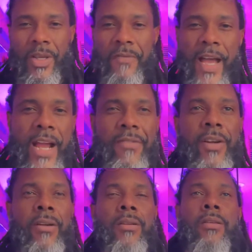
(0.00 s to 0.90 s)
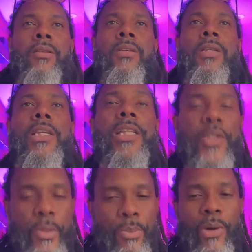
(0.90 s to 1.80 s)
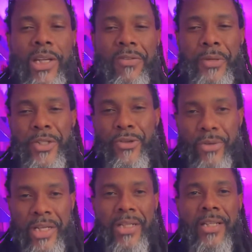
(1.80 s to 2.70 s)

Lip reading: If I ever get to the point of retreat,